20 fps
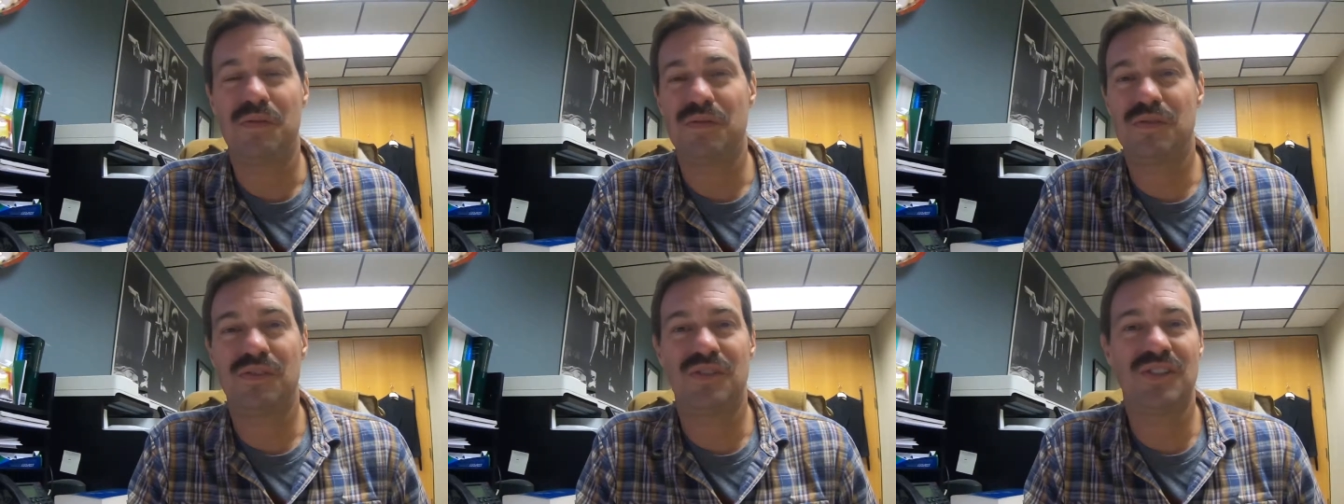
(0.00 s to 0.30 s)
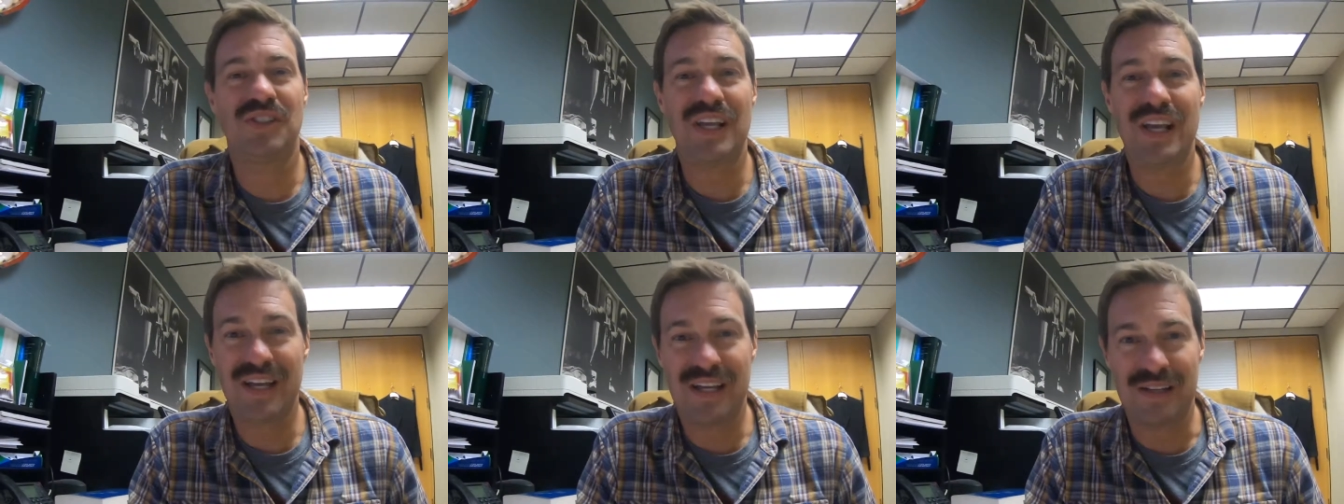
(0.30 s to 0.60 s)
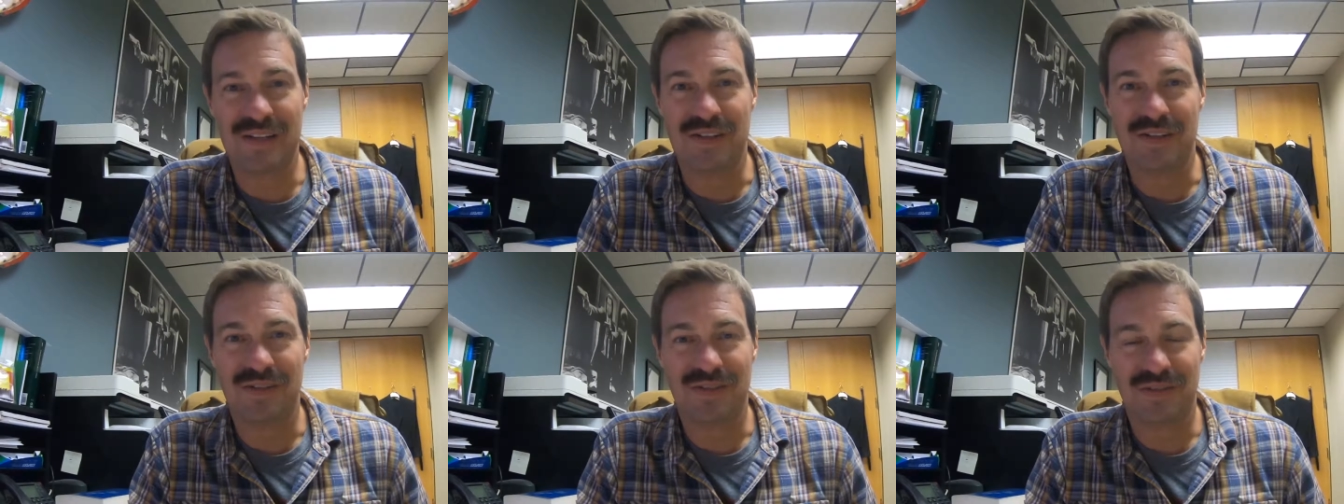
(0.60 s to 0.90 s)

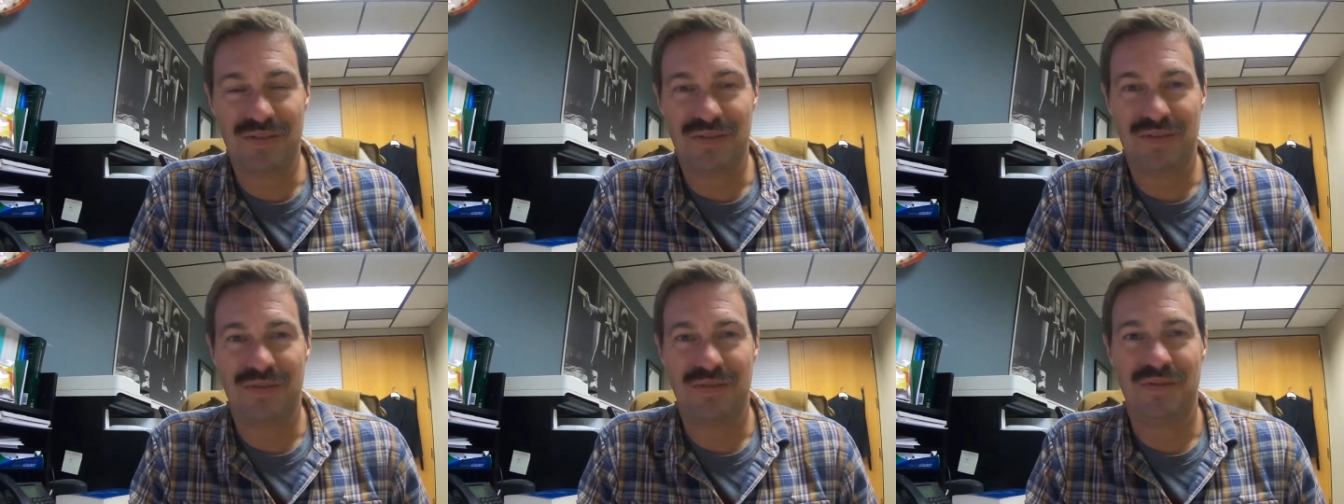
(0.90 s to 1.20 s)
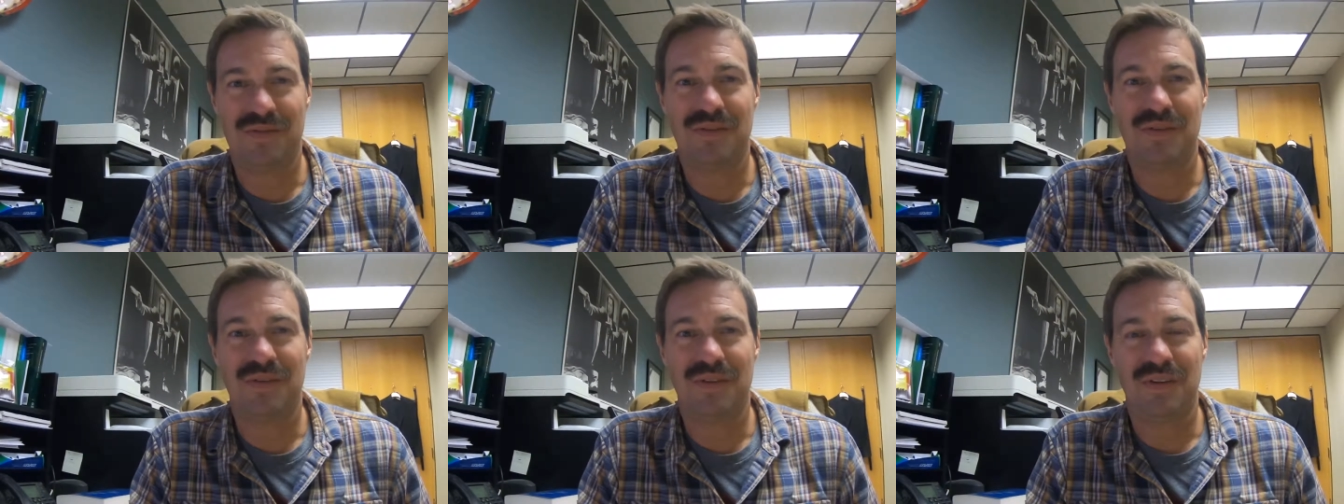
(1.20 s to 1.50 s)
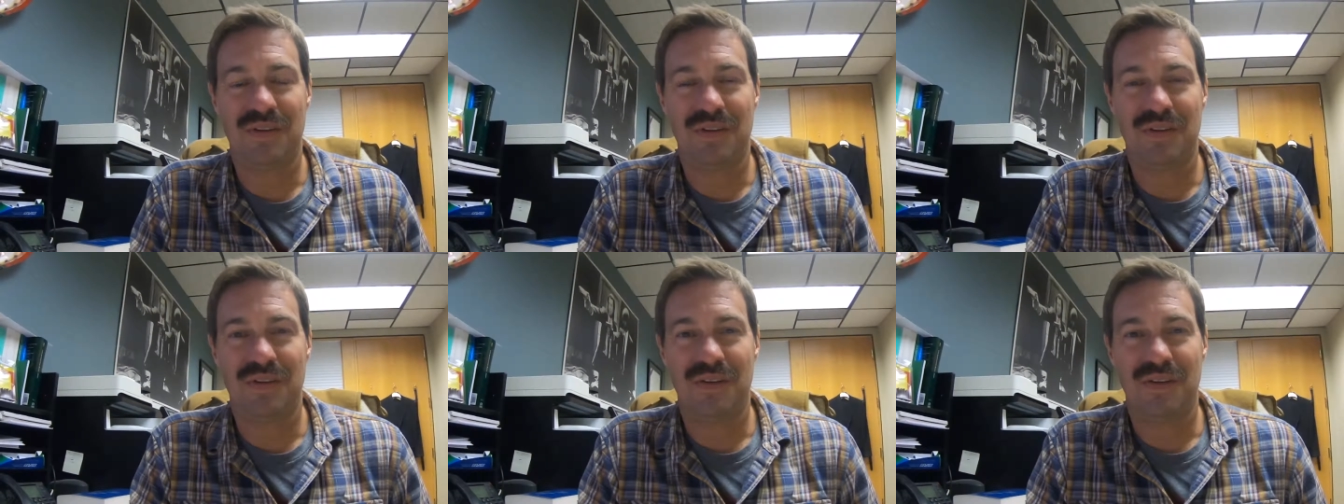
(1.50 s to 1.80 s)
seconds
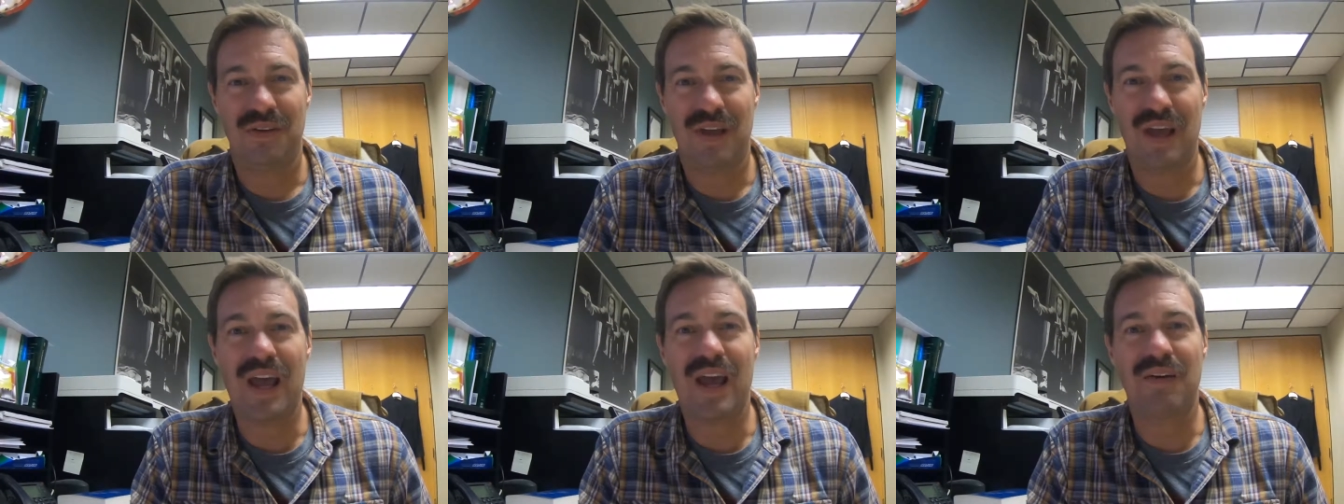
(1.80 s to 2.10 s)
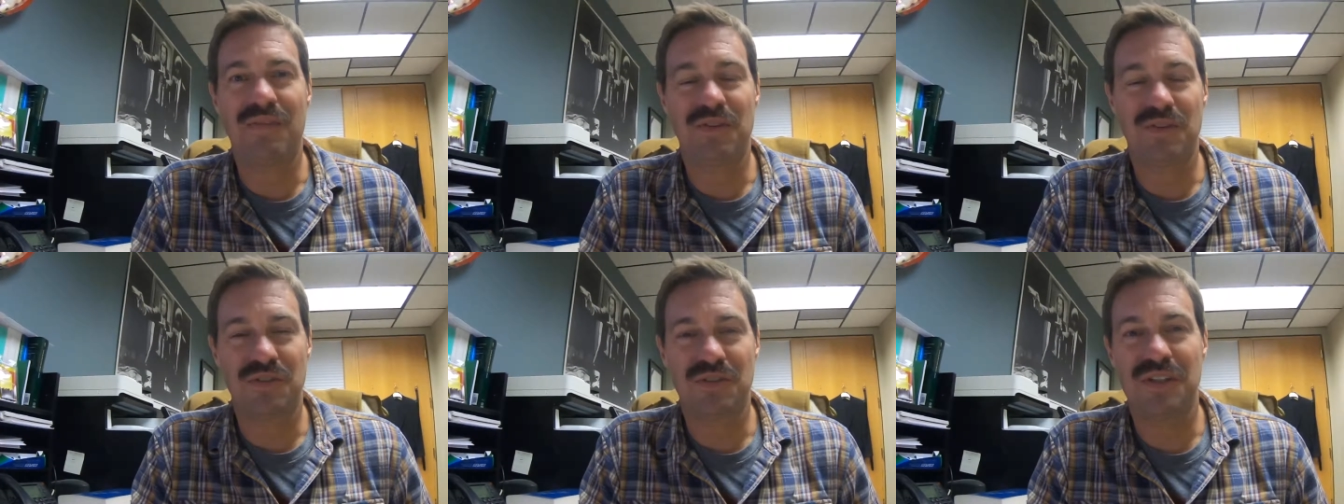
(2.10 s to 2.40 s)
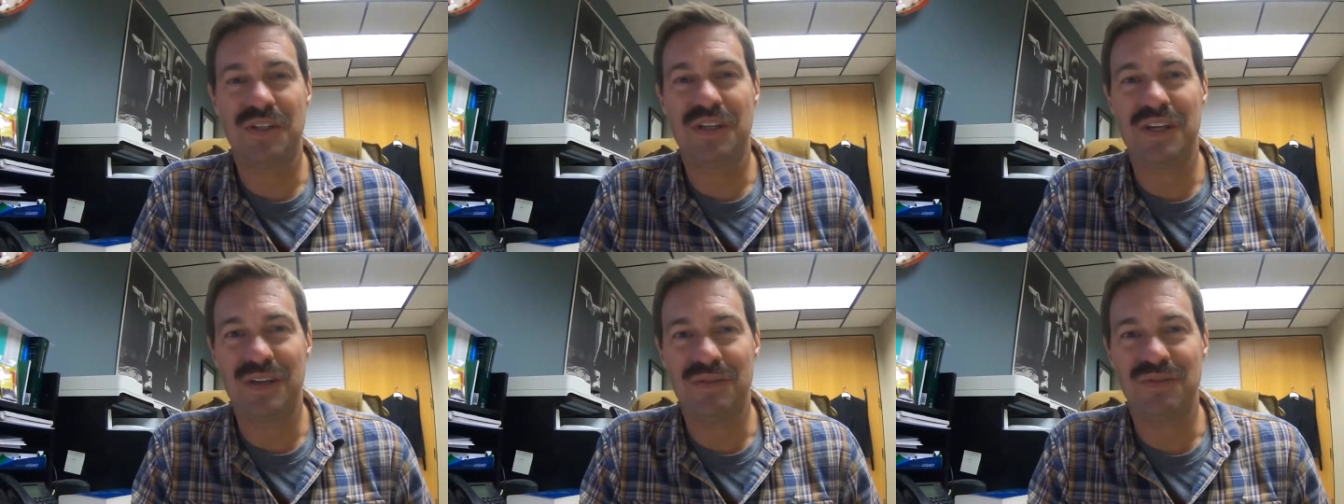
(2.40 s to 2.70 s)
after
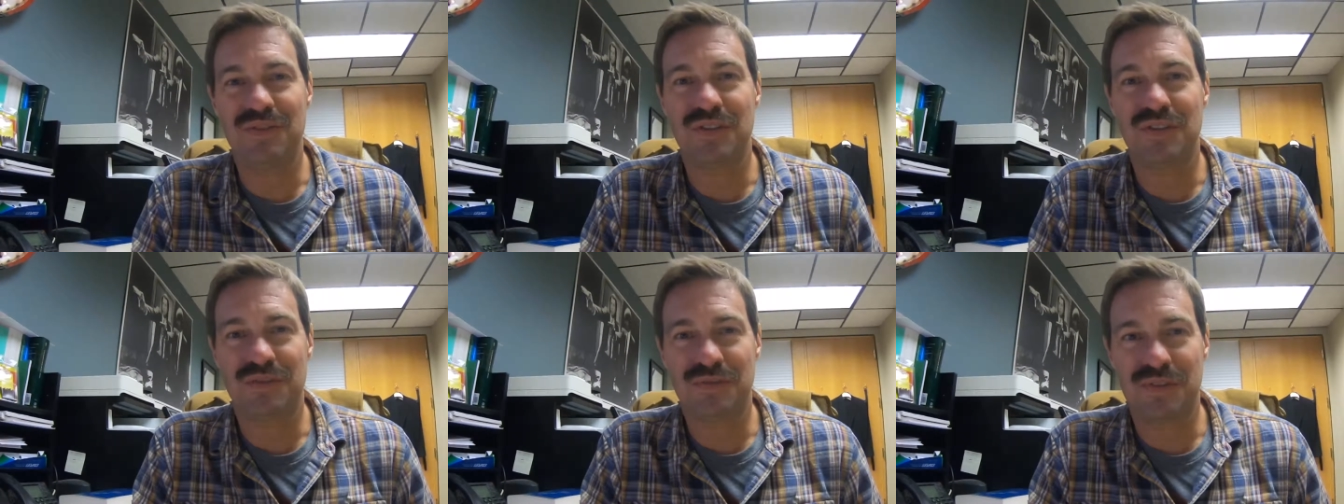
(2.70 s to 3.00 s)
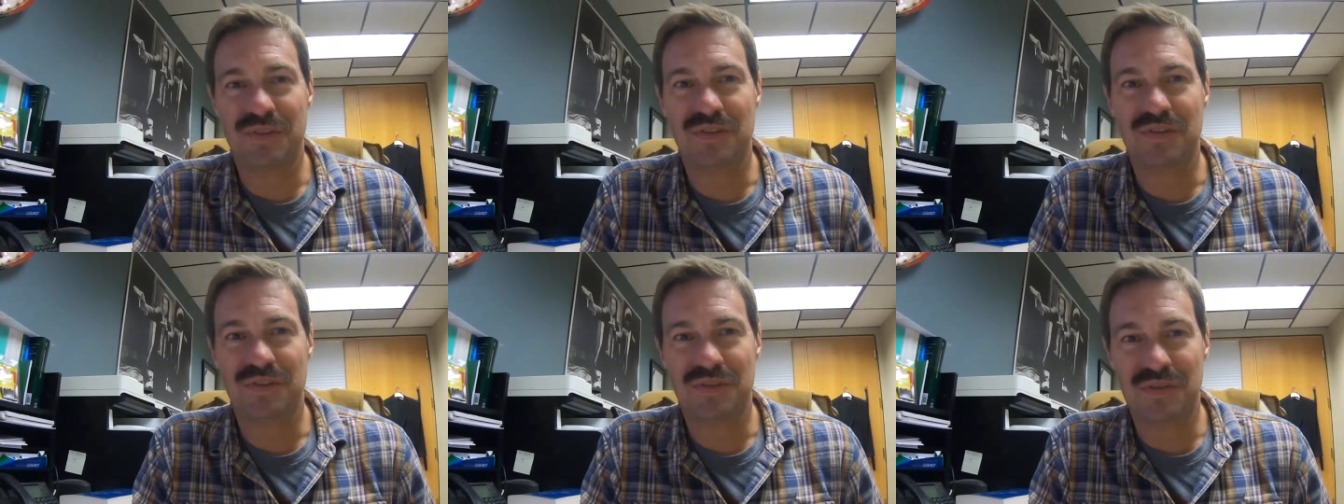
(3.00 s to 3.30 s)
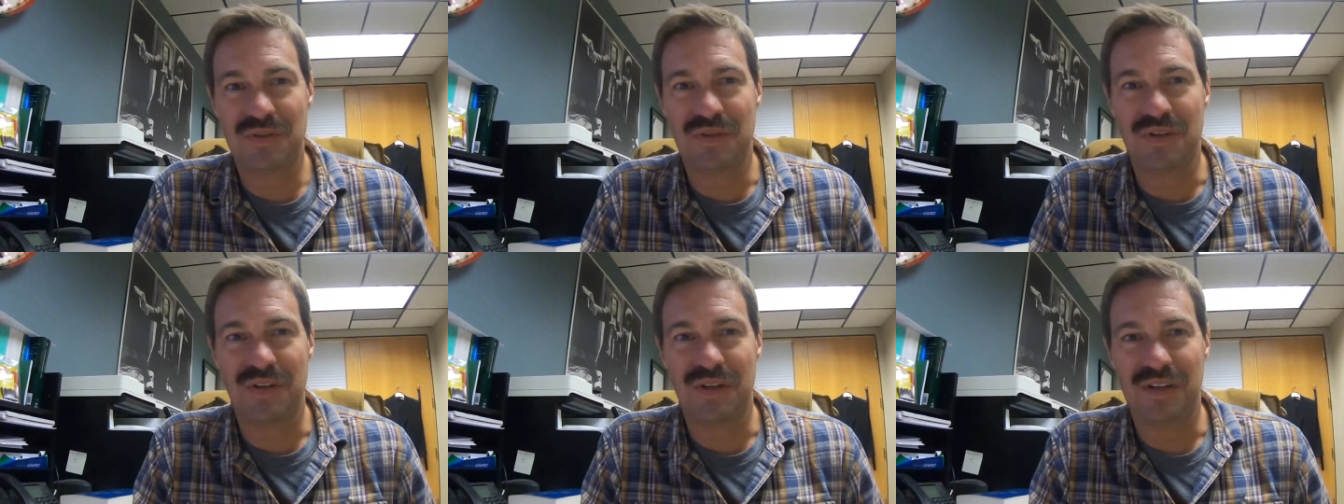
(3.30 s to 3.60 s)
she gives this first
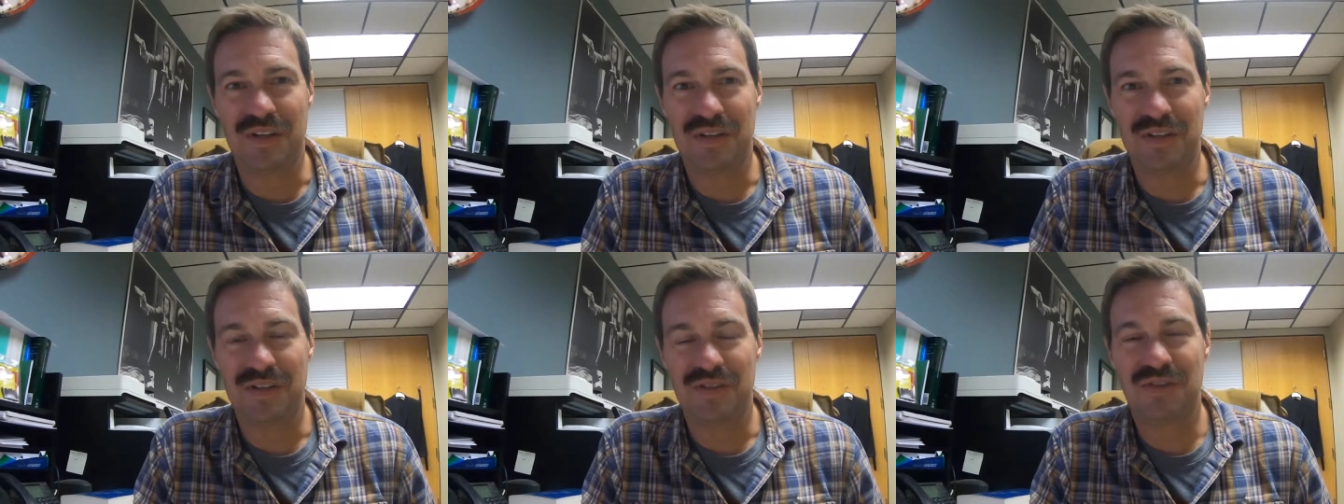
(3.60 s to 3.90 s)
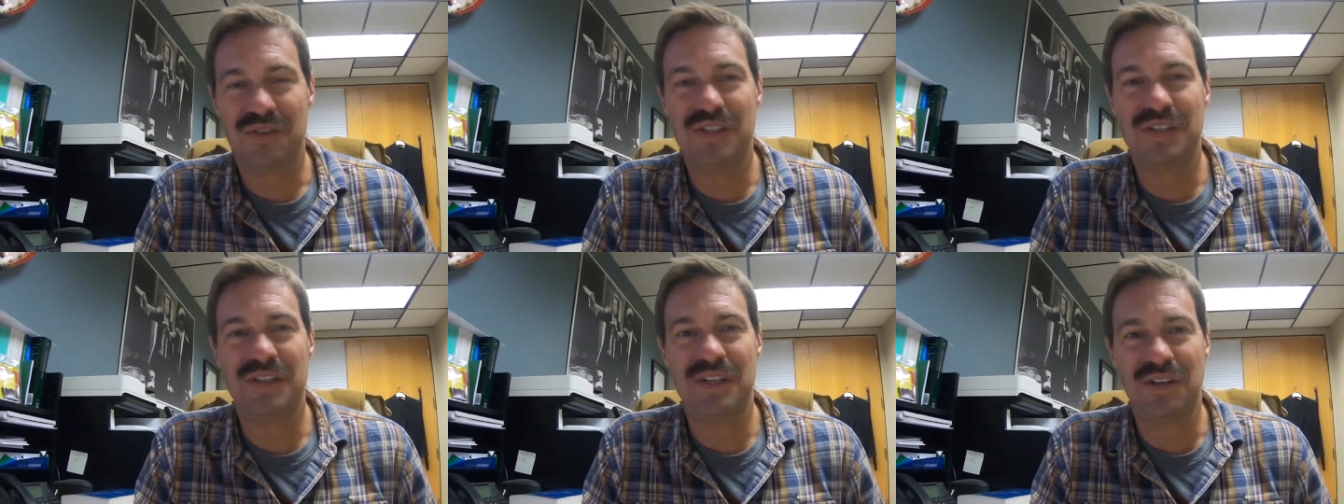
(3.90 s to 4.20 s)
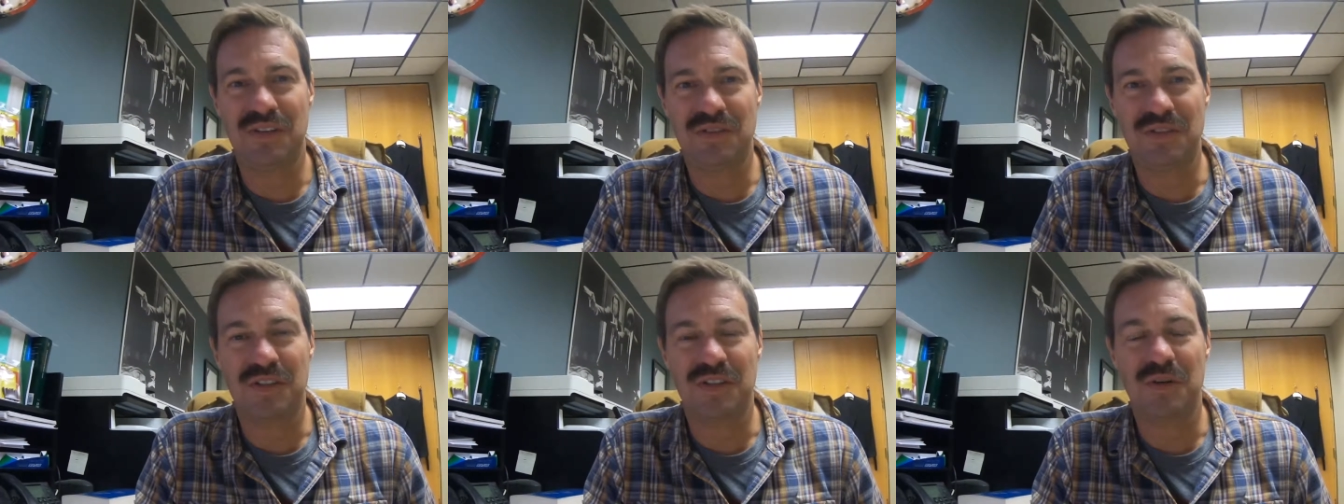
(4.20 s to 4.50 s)
story. She
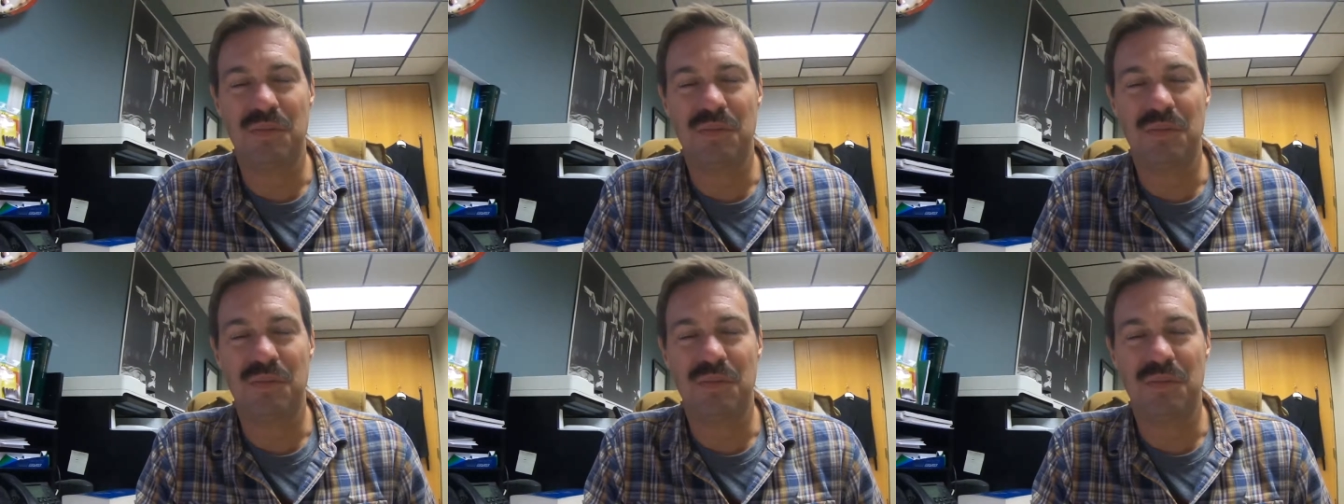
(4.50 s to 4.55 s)
tells a